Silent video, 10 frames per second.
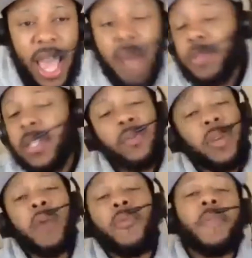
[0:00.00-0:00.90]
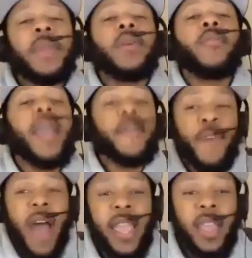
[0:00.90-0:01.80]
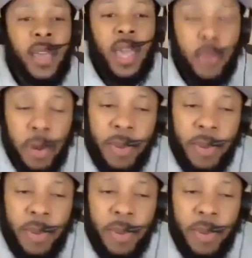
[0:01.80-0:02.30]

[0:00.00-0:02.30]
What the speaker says: Absolutely, it would have been a great fight. It would